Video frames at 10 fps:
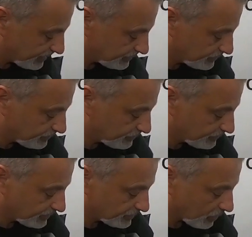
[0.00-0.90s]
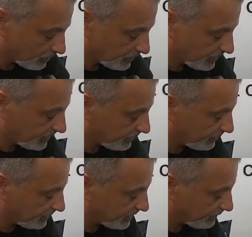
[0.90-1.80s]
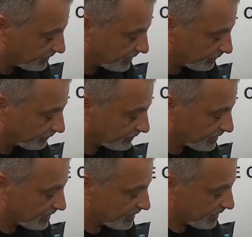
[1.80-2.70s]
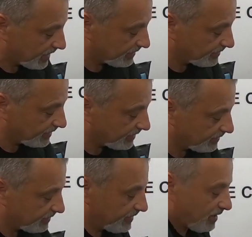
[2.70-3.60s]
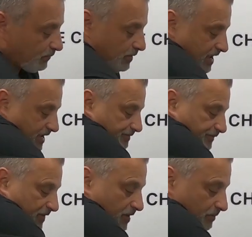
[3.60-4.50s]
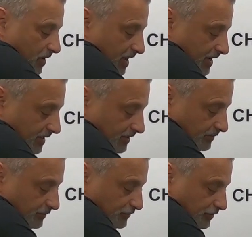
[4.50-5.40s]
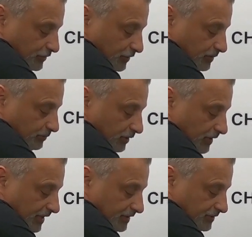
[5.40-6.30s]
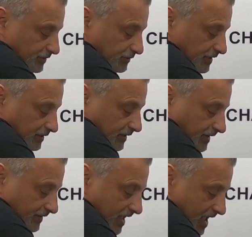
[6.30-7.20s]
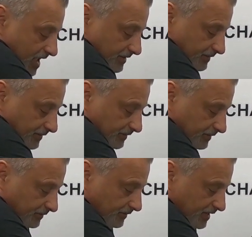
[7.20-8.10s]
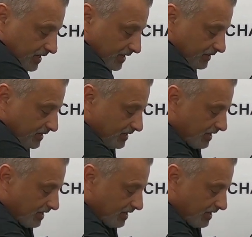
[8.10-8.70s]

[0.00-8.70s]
into this carpeted area down here. And then that way my restrictor can plug into here like that, okay?